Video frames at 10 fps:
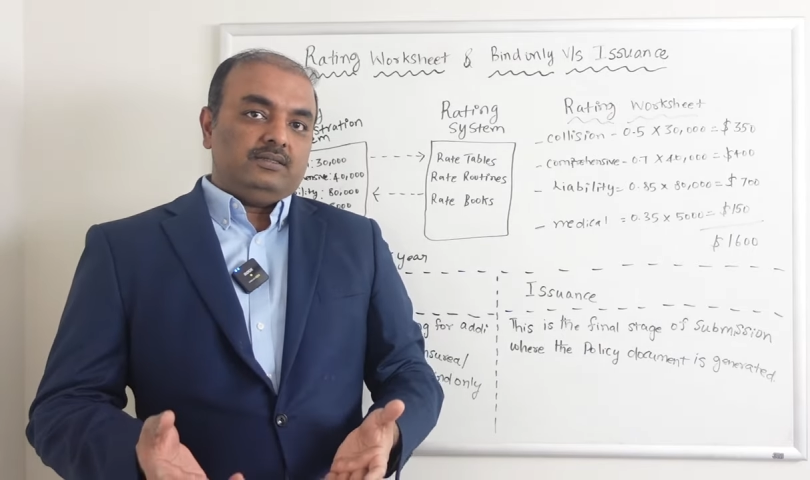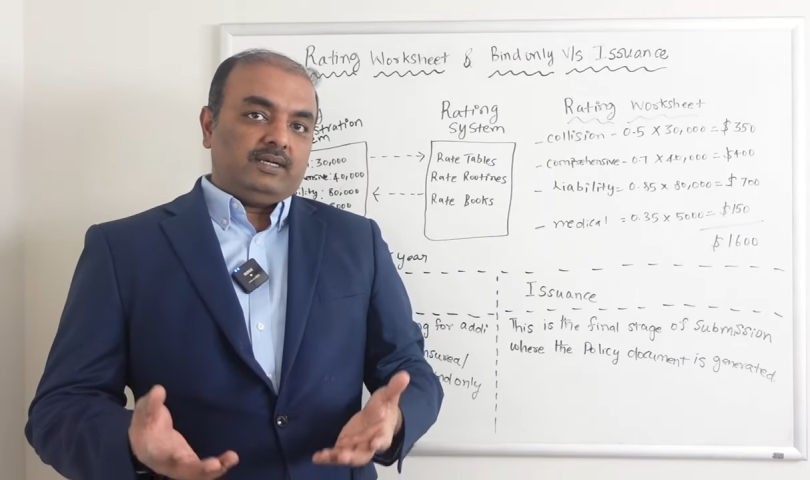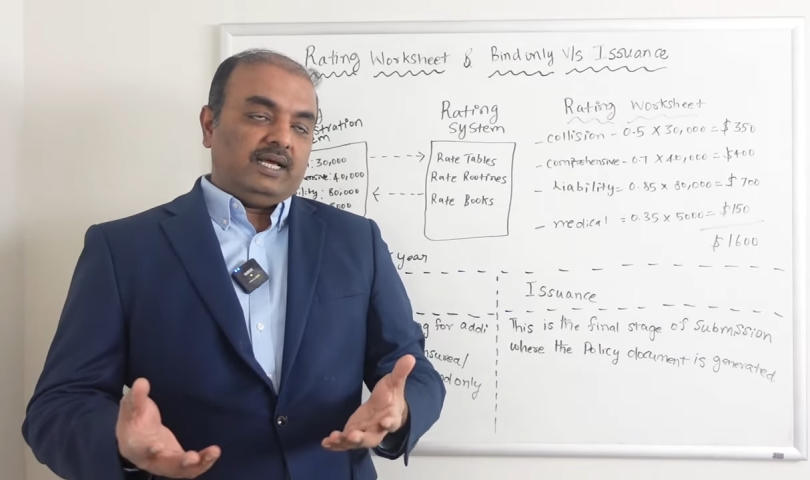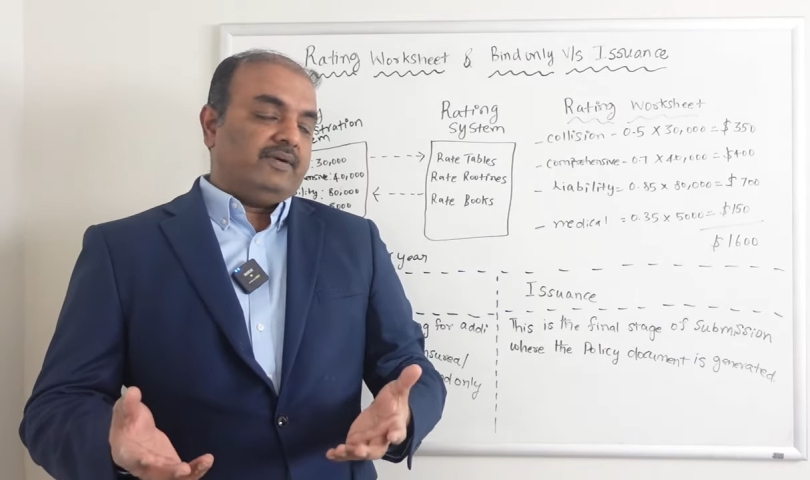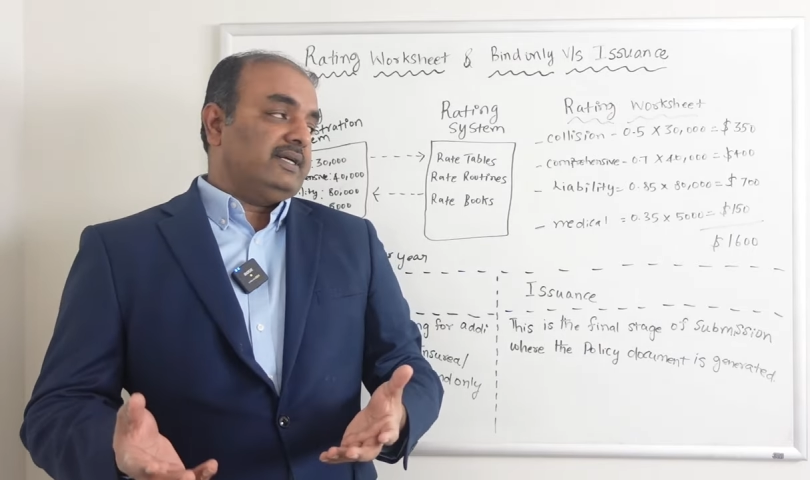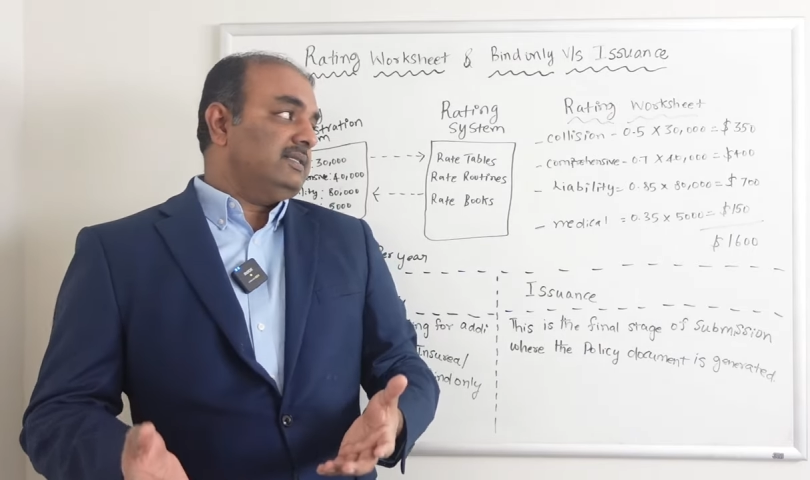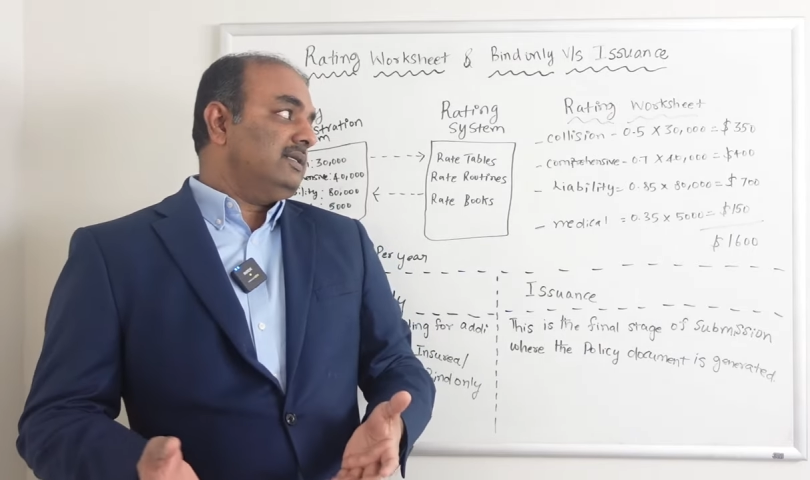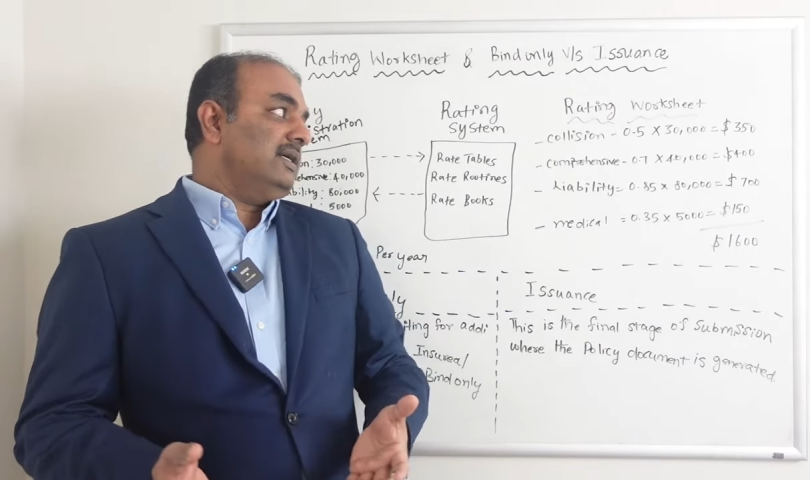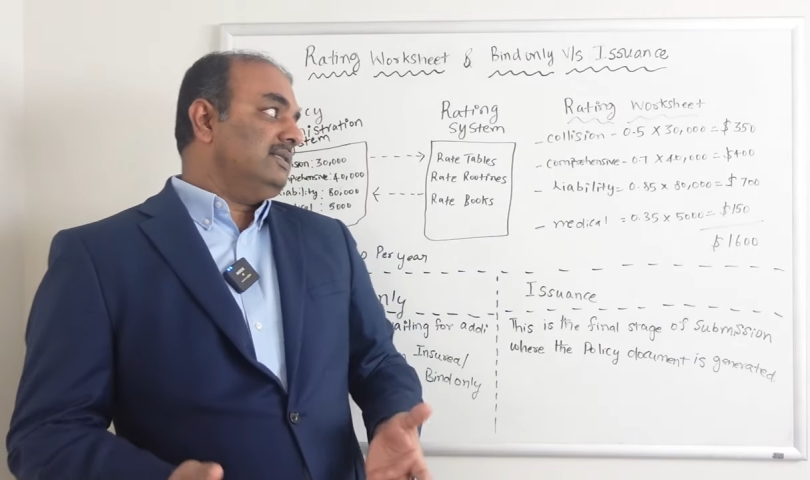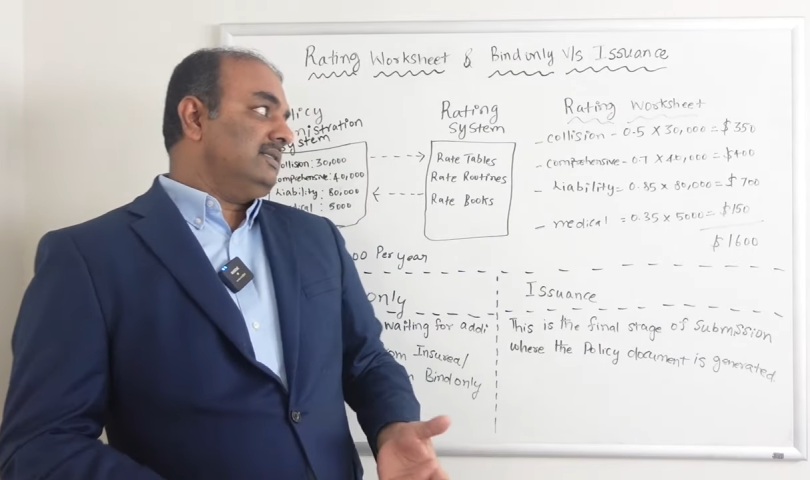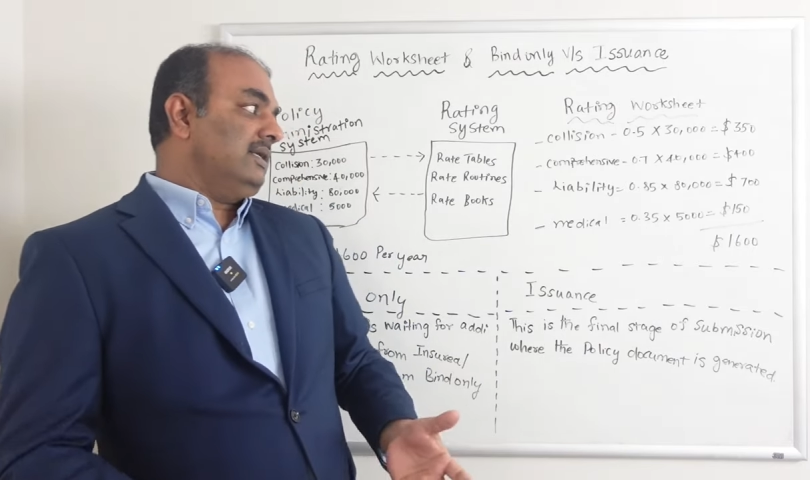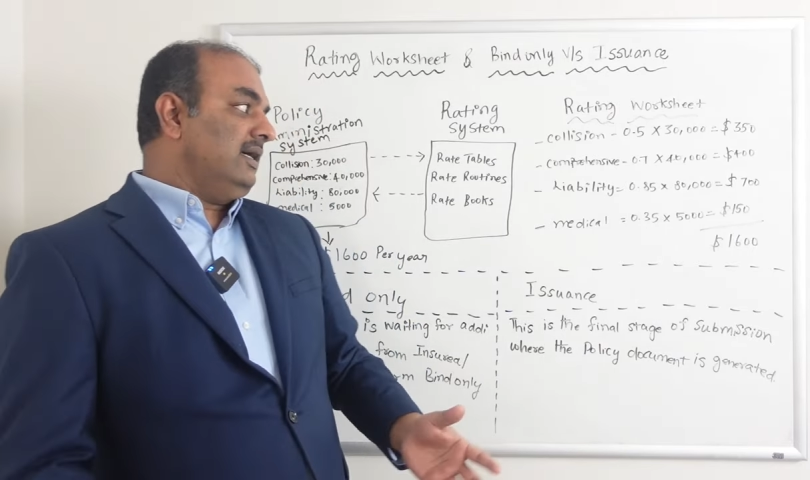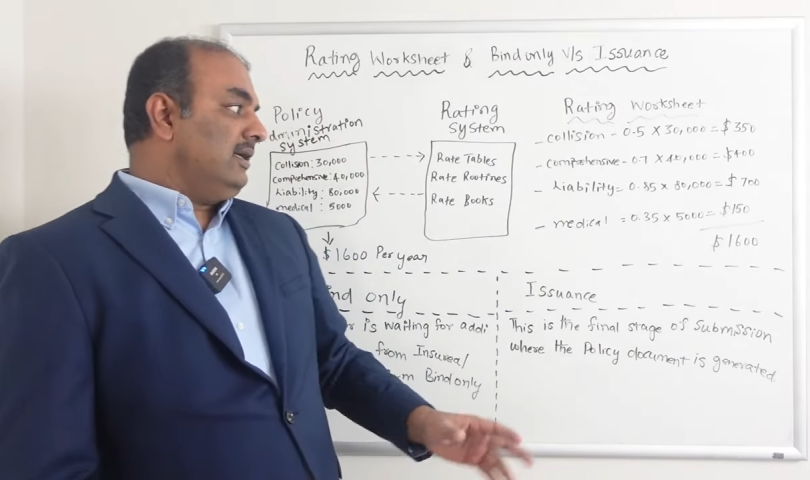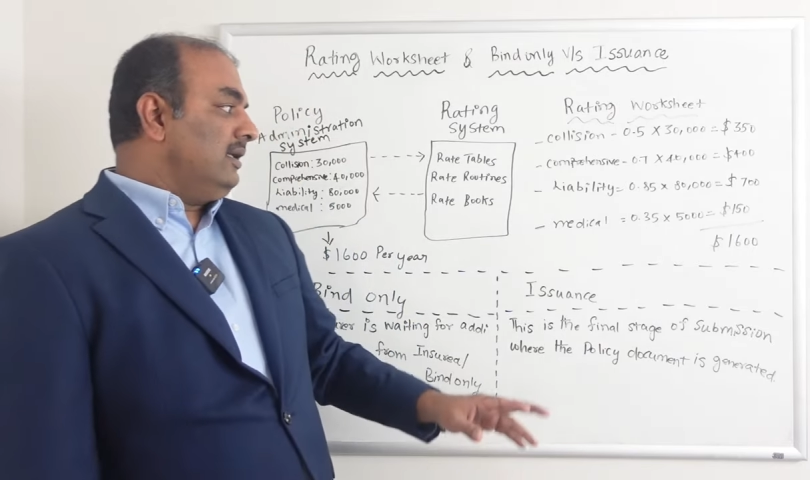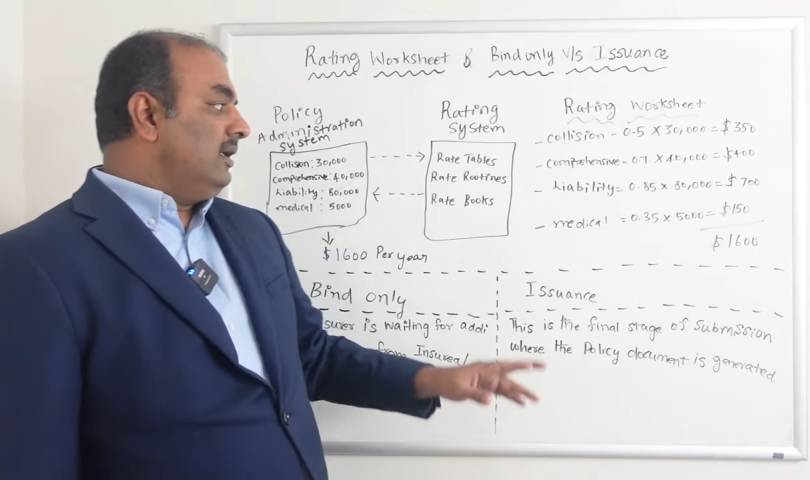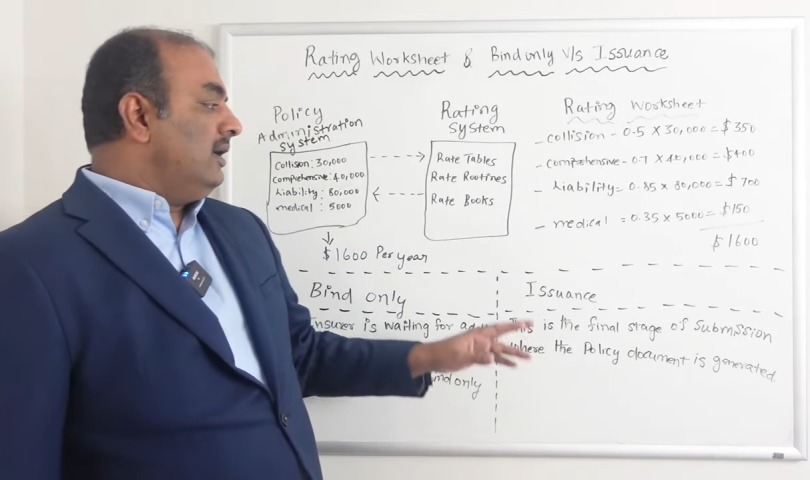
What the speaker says: driver, etc., etc.,